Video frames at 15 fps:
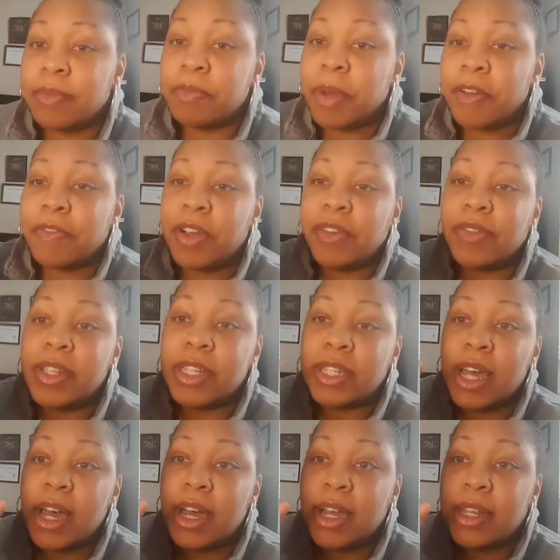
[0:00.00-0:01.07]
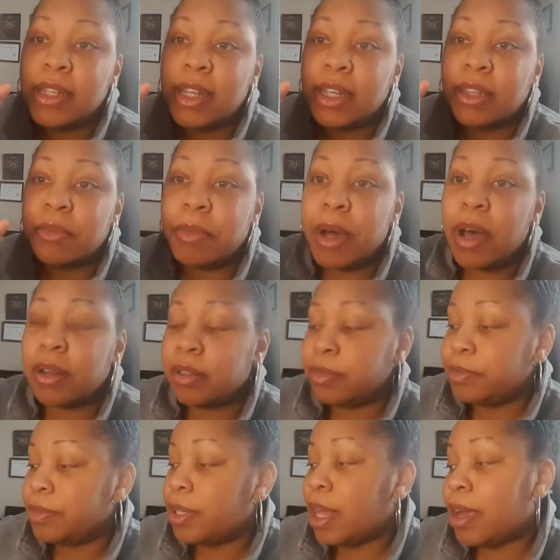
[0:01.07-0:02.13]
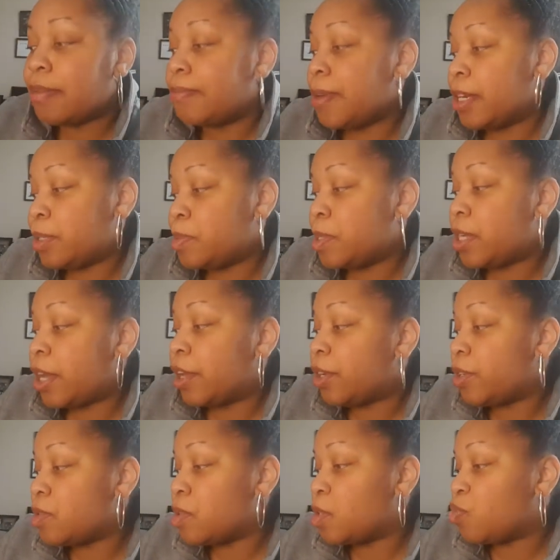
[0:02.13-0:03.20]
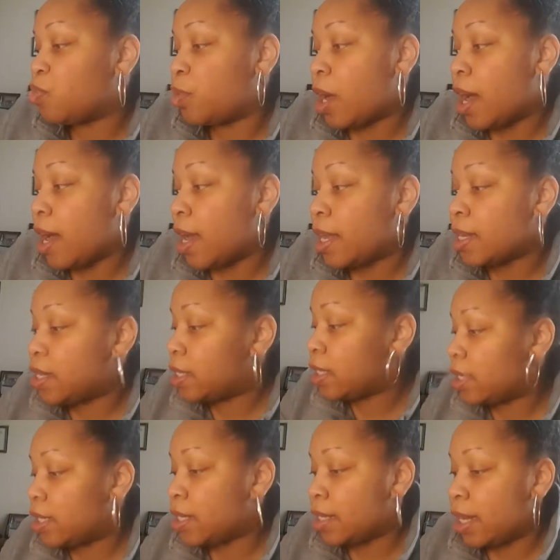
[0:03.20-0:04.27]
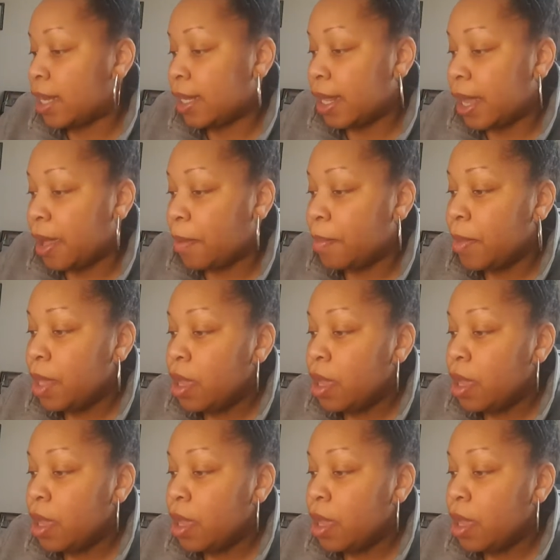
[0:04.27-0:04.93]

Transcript: my favorite sides at the bottom, like mashed potatoes and rice, things like that.